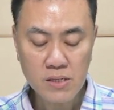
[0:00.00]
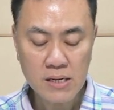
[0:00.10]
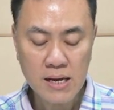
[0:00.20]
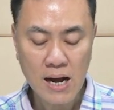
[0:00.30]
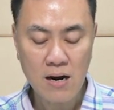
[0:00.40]

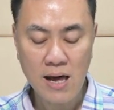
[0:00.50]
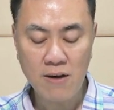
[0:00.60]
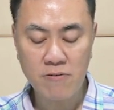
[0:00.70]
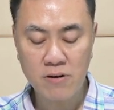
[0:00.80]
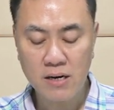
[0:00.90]

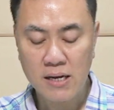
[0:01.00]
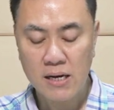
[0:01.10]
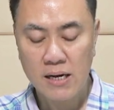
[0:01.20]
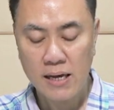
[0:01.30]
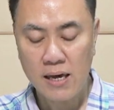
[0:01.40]
However,
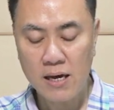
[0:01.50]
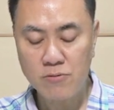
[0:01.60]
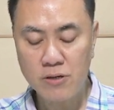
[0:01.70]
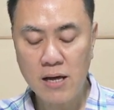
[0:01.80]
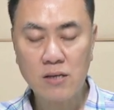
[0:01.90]
a
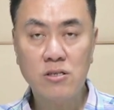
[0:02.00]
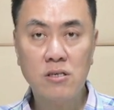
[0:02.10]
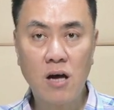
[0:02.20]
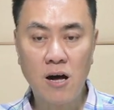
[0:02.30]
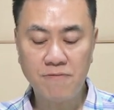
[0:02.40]
reduction
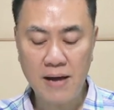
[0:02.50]
of